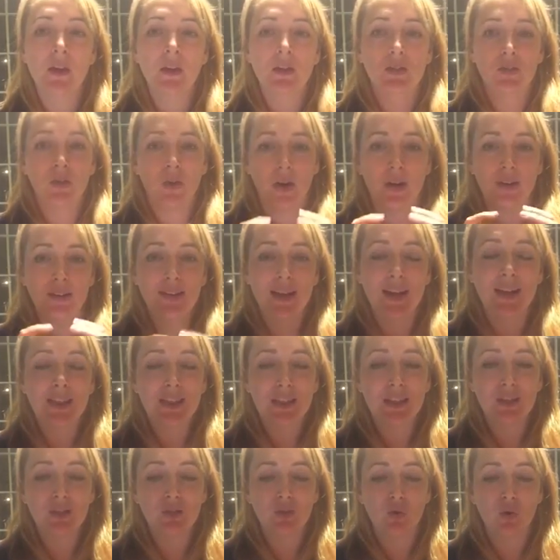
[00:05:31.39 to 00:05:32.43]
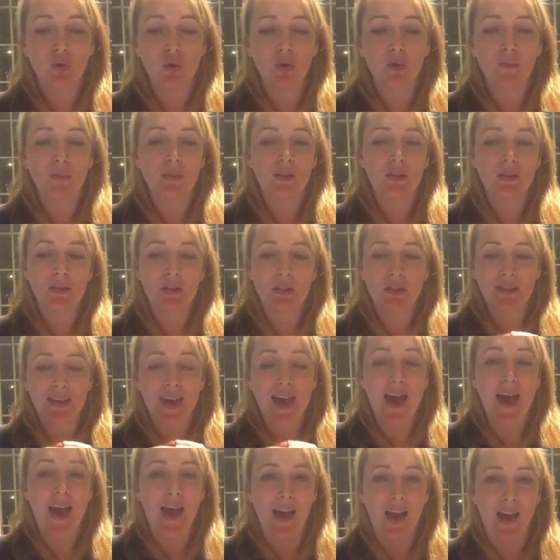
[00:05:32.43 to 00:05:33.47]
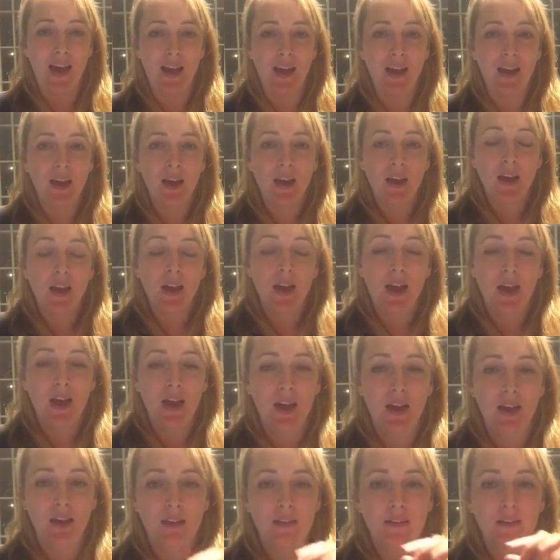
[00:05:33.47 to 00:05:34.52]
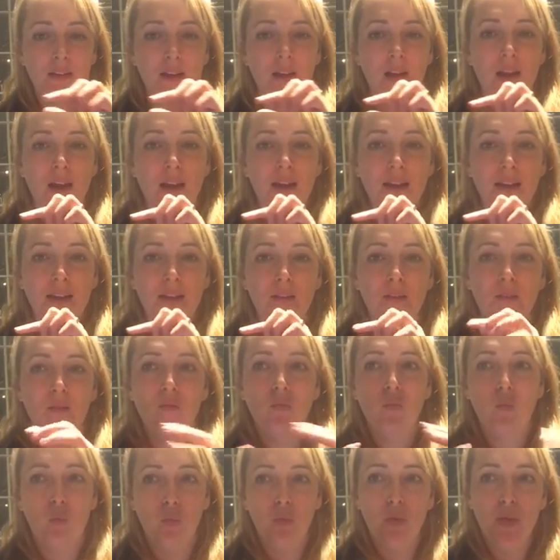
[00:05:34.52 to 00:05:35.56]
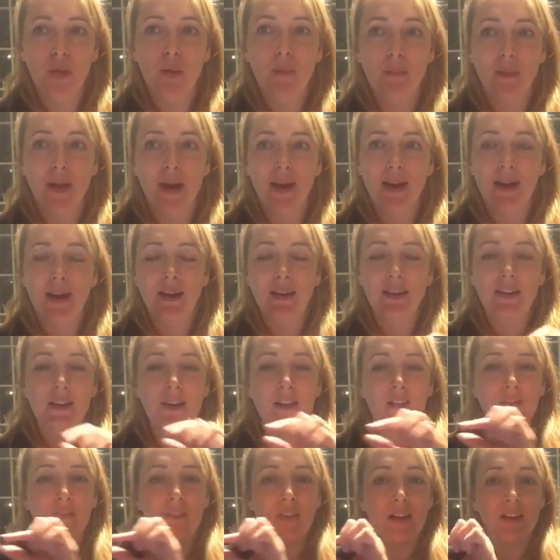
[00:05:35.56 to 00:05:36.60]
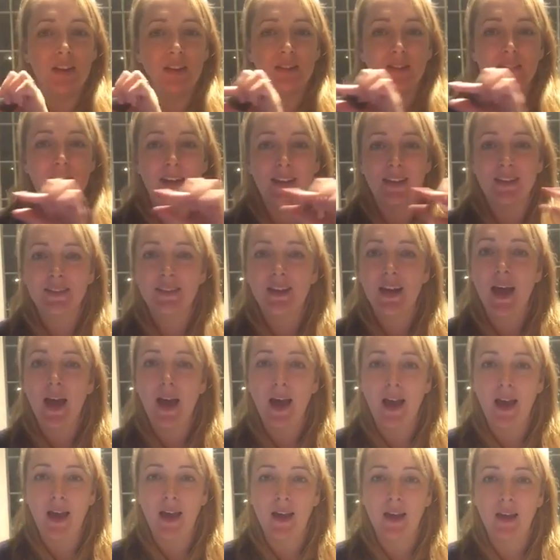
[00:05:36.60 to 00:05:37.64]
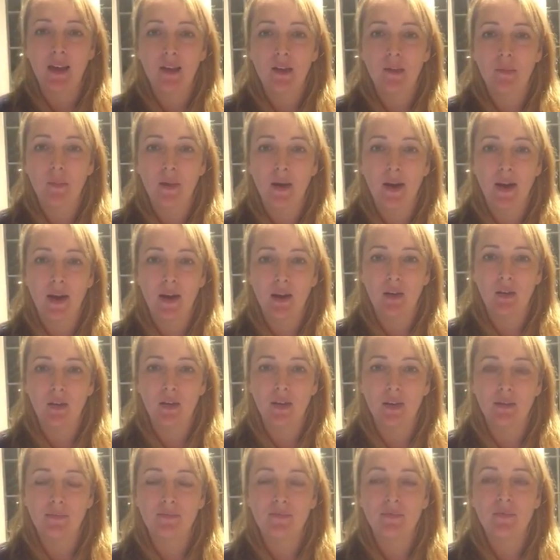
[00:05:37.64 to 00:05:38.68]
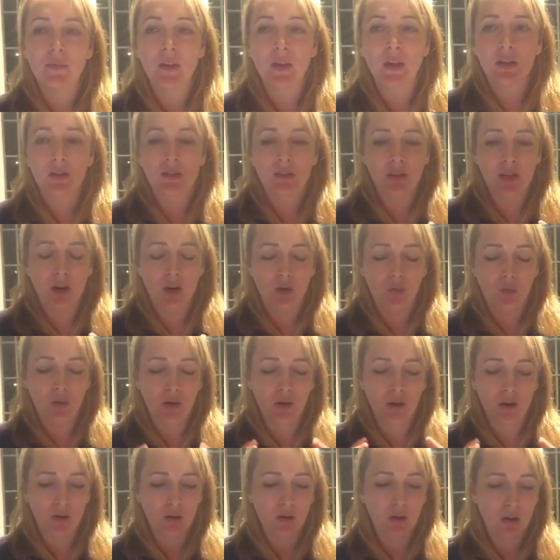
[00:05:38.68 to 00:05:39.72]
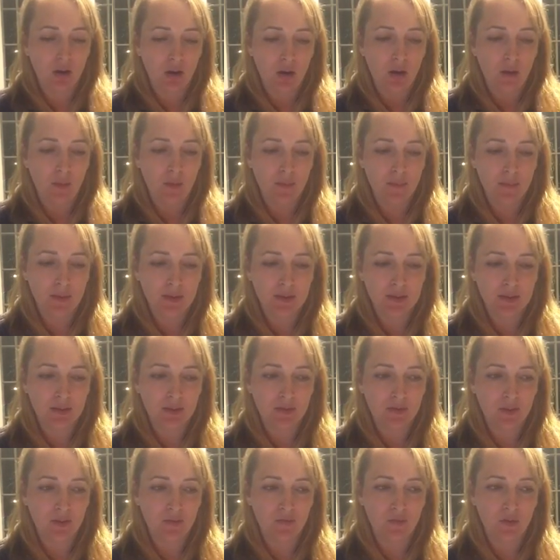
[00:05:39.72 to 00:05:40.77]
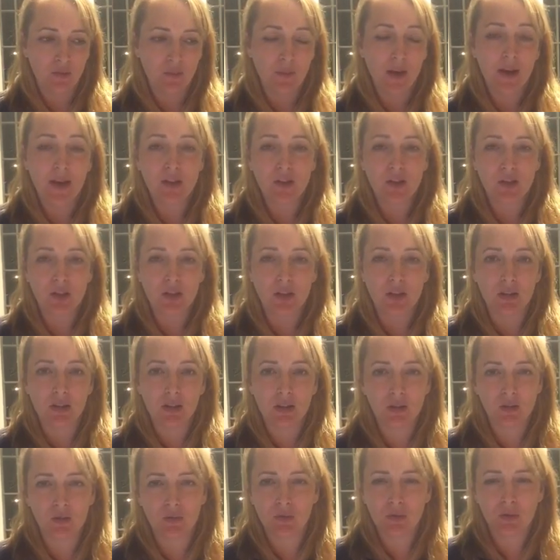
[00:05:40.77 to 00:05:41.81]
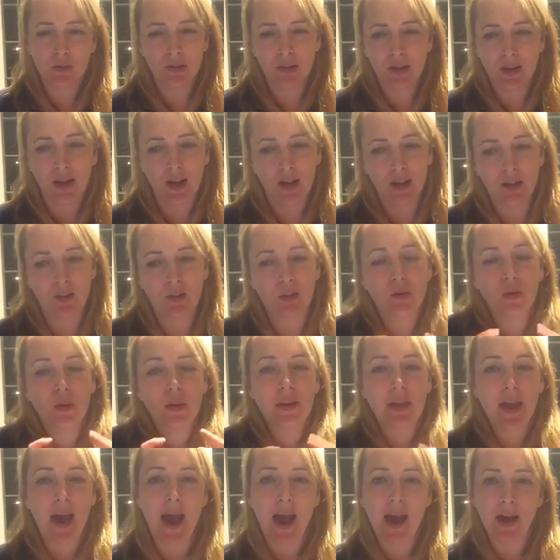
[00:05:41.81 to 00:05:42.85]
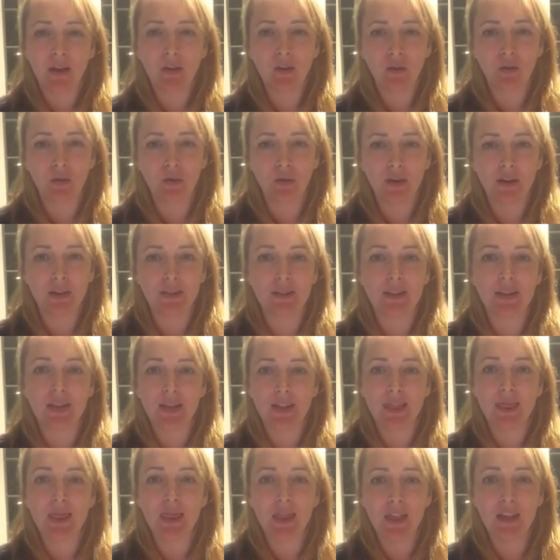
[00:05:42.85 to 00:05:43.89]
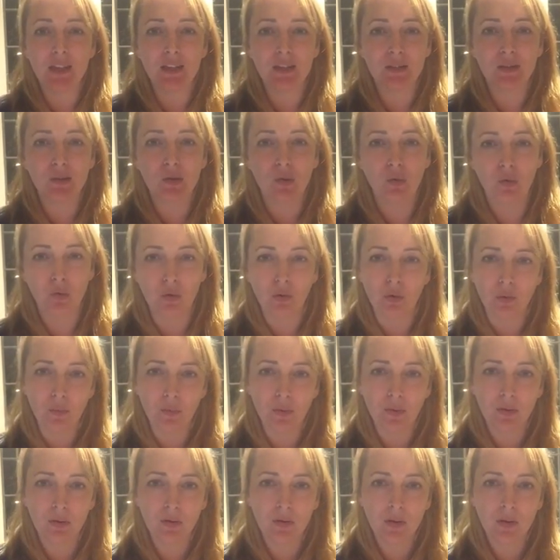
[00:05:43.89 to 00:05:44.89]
So I take this group, this is A, and the main idea of this, that's A in my outline. So when I look at all my pieces of information, there's really kind of three categories in this group.